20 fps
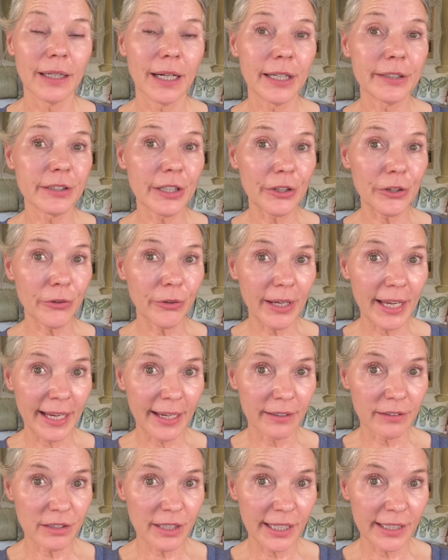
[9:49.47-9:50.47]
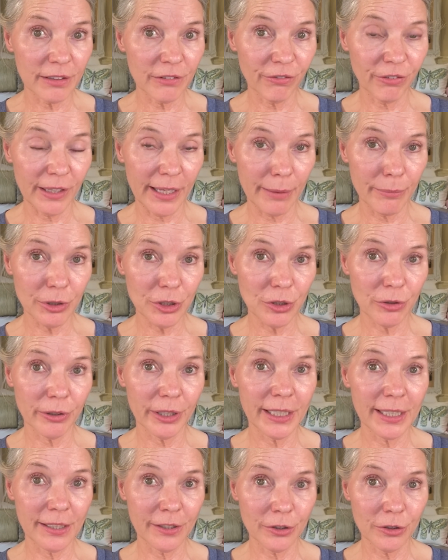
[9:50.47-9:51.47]
another
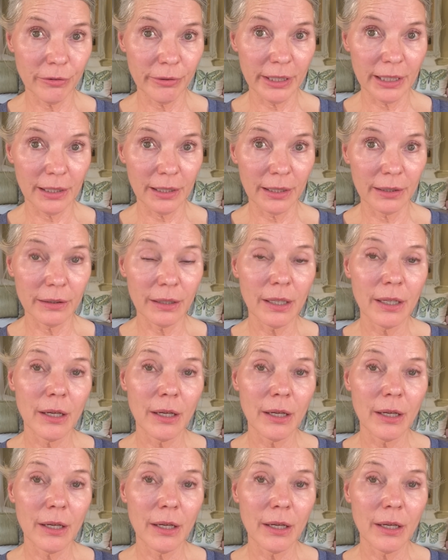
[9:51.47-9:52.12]
anti-inflammatory ingredient,